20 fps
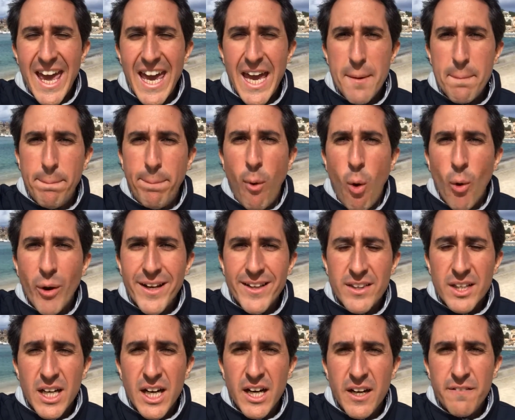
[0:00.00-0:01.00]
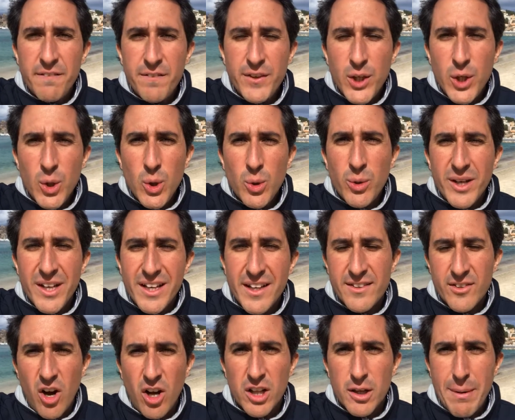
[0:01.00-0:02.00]
a point of view
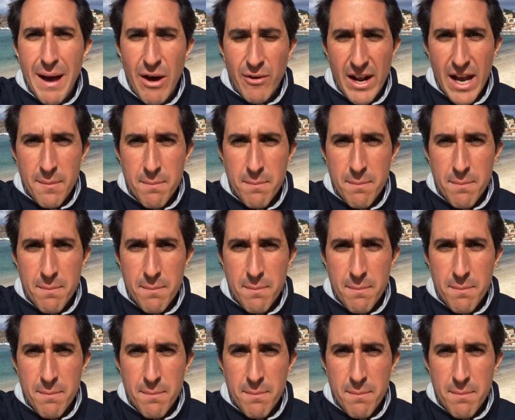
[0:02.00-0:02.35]
is all about.